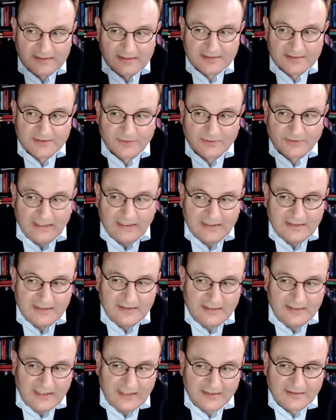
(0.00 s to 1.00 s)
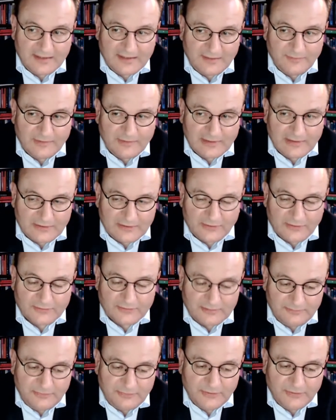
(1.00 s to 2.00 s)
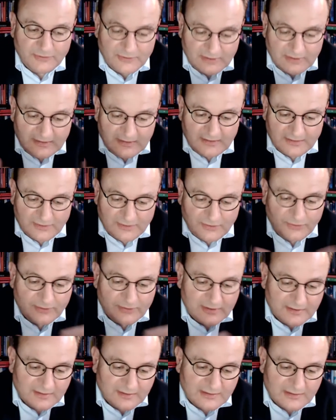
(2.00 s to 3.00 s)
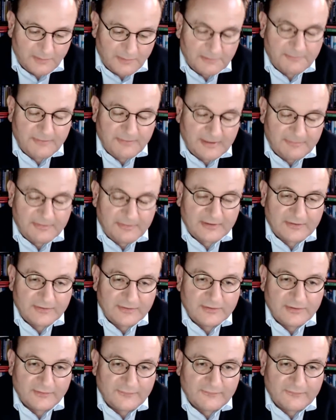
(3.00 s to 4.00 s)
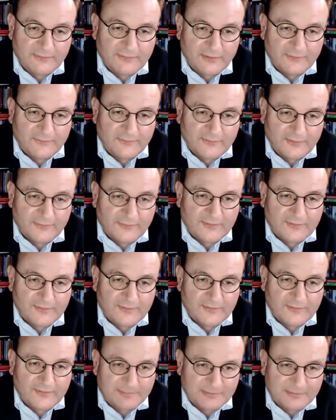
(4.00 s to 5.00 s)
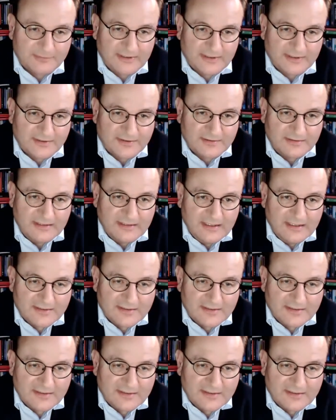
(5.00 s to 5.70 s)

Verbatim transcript: so then in the end they will contribute to the global public good of, of, of climate protection.